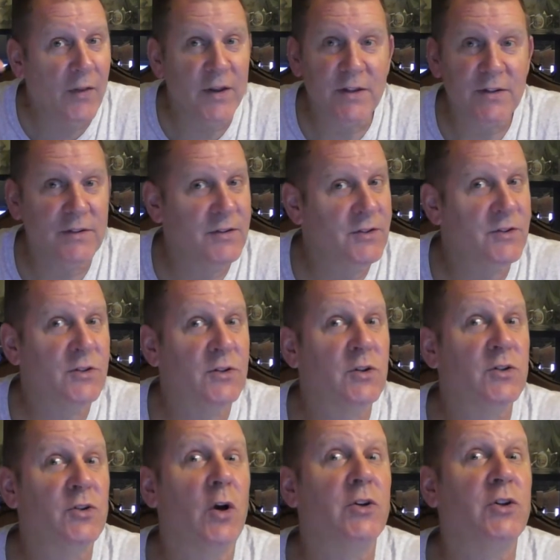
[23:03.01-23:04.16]
this
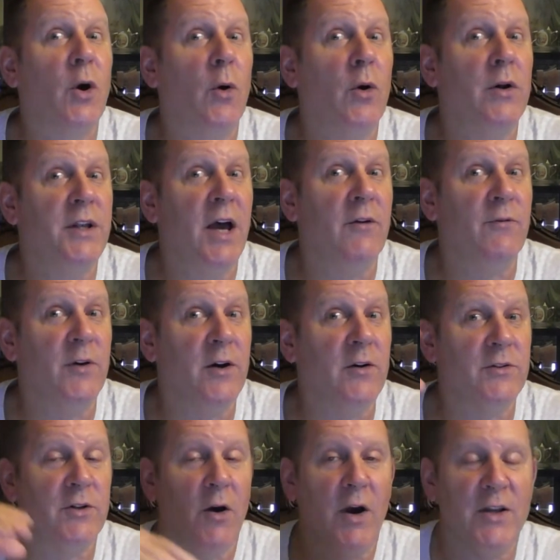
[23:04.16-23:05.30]
starts going on deaf
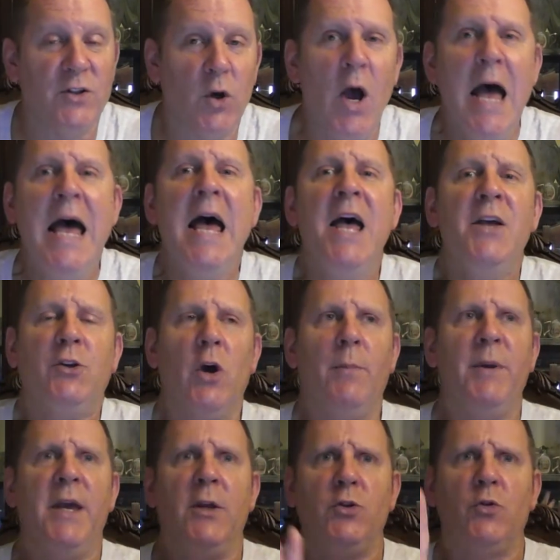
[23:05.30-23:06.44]
ears. All right, so it's going to
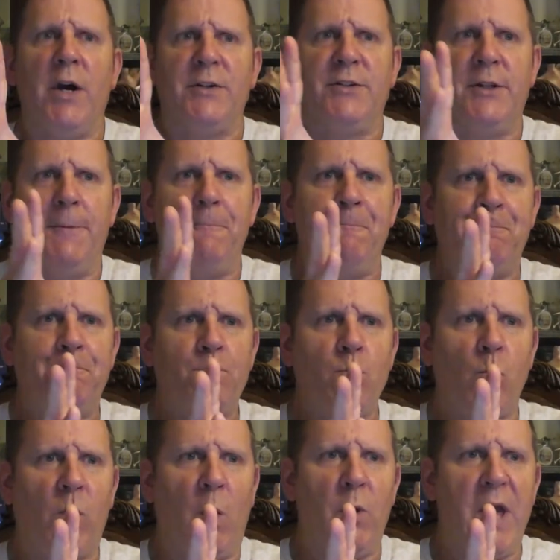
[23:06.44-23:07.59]
be interesting.
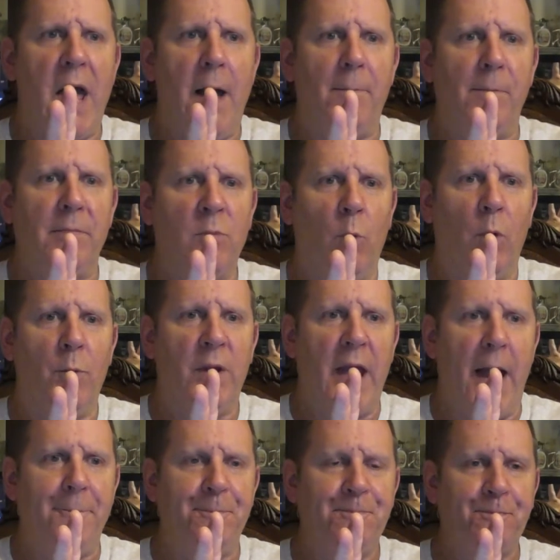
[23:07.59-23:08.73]
We got what we
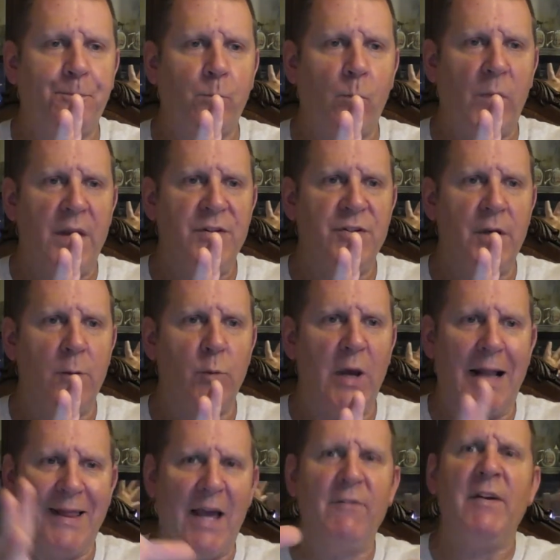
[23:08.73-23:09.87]
got. See, we got
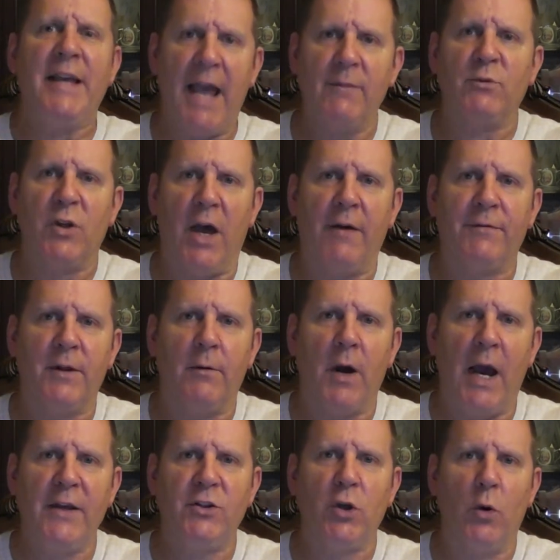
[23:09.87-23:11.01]
11 games left.
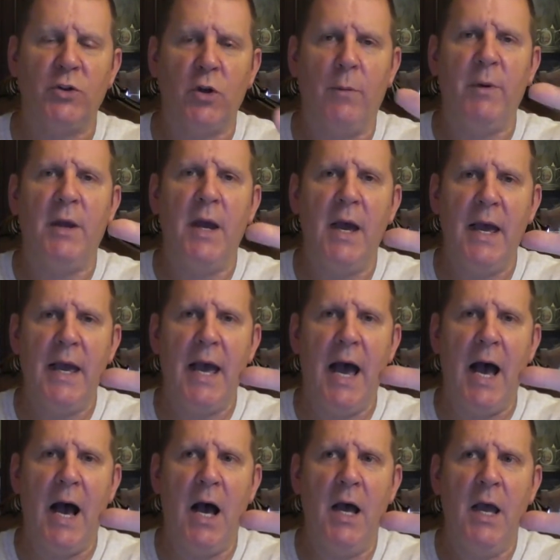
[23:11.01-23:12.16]
right? so it's going to be uh,